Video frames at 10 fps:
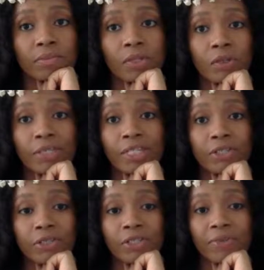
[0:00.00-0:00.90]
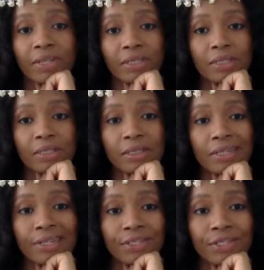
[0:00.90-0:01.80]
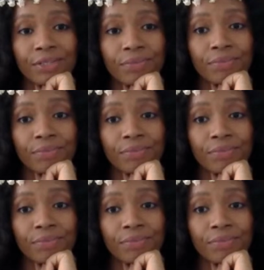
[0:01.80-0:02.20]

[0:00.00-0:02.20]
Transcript: Go take yourself out to lunch.